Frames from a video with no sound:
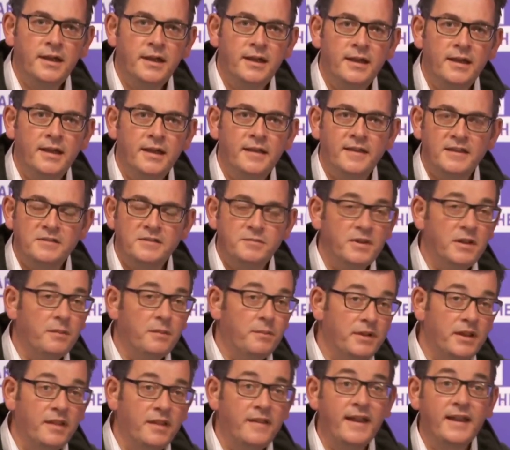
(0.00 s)
Uh, and there's
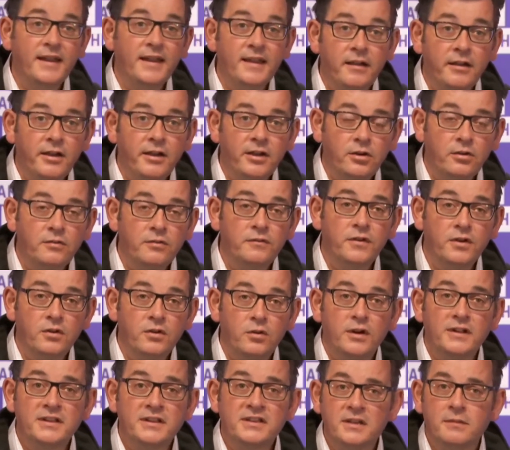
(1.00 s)
been a bit of that going on for
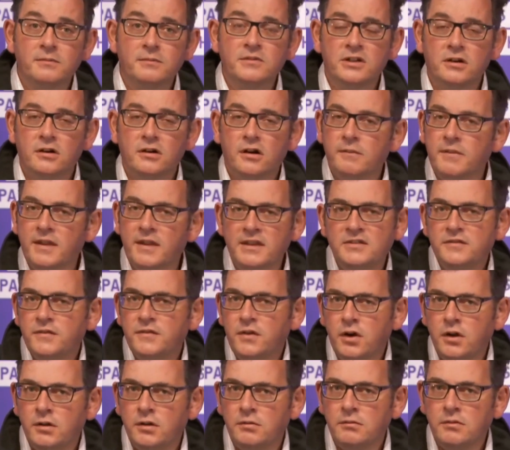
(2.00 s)
quite some time. That's
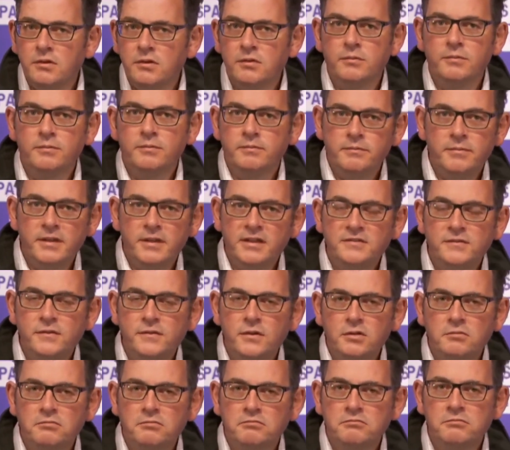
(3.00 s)
fine. You, that's
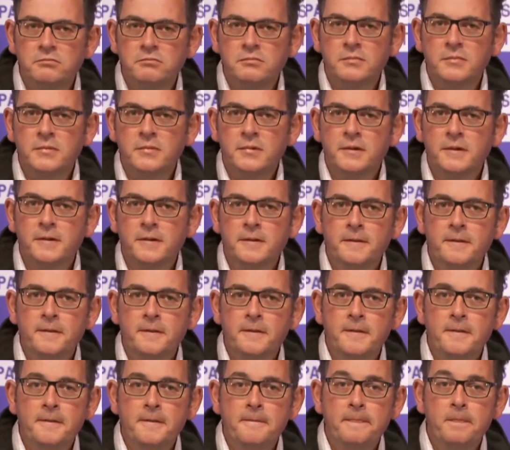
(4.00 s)
fine.
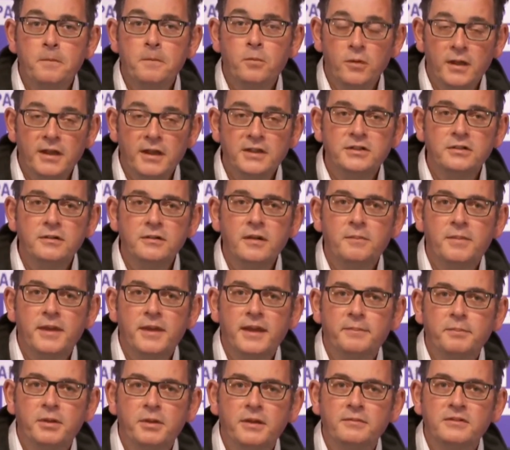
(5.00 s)
Lives, so well, they do
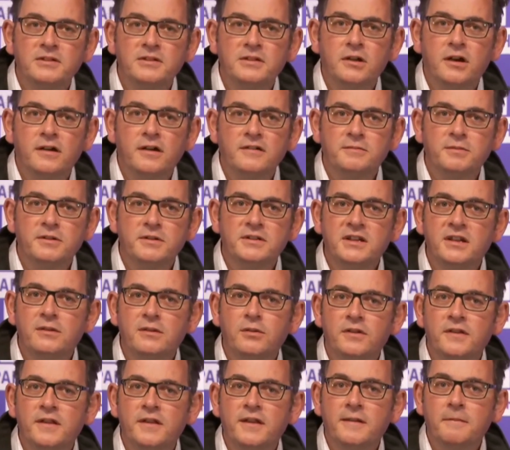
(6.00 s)
impact people's lives, but I
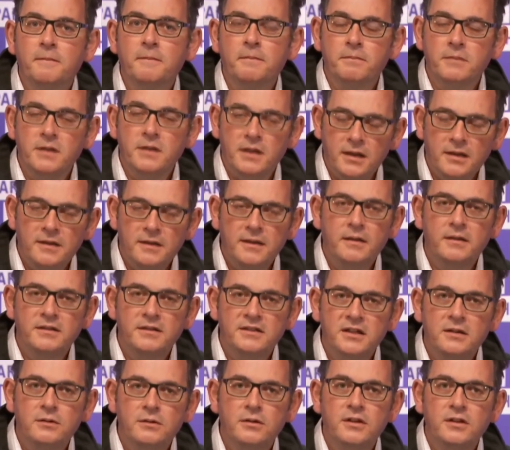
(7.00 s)
tell you what they yeah, and
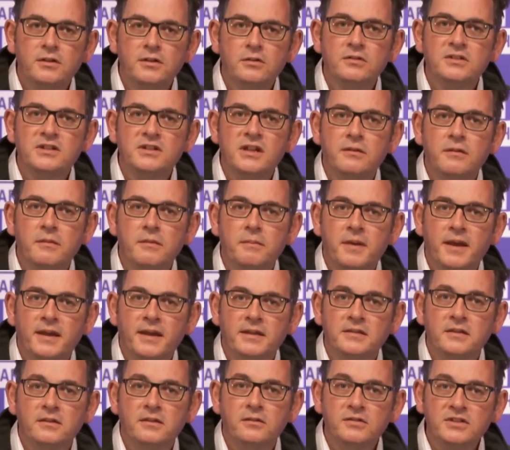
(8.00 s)
I tell you what they also
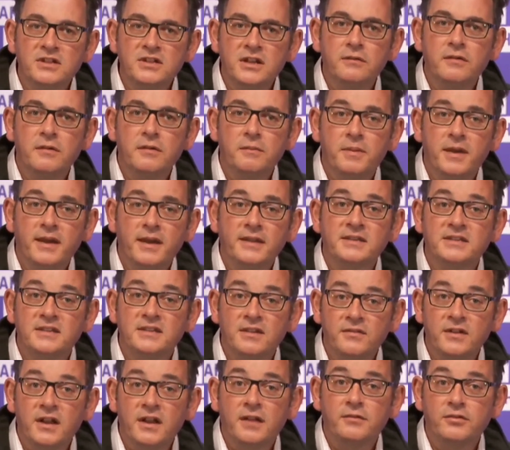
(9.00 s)
impact. They also impact
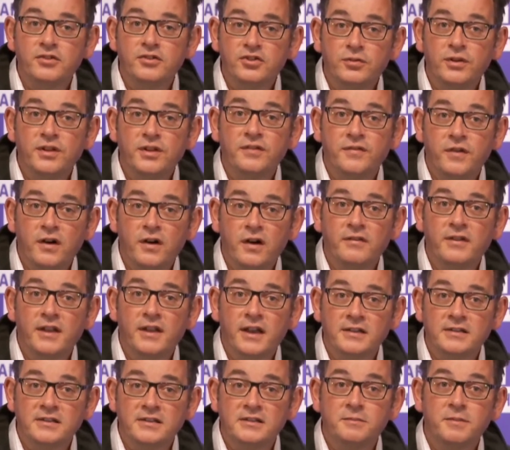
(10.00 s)

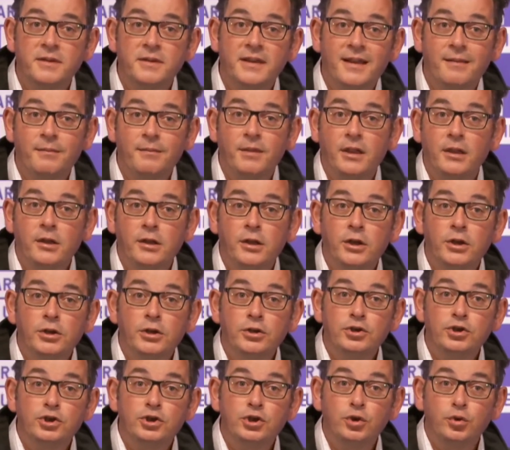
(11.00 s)
725 cases becoming
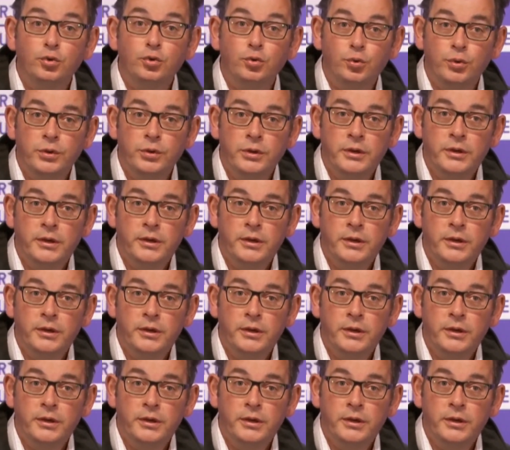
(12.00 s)
two.